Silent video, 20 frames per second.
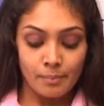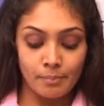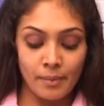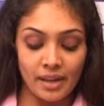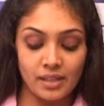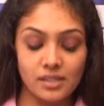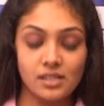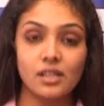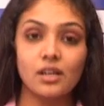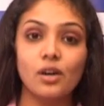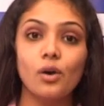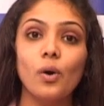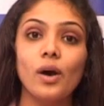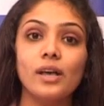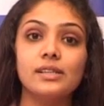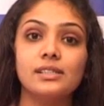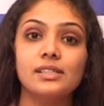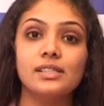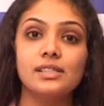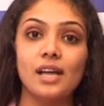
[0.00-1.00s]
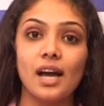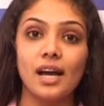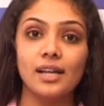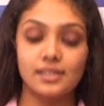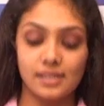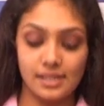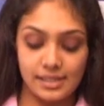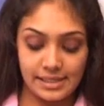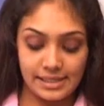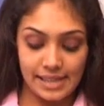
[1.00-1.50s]
Mexico has
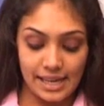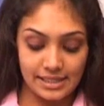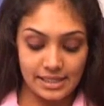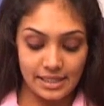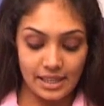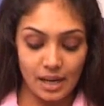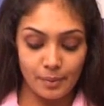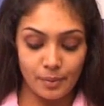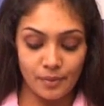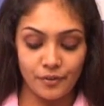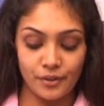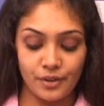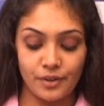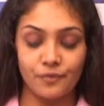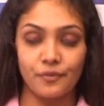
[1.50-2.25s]
denied setting up of a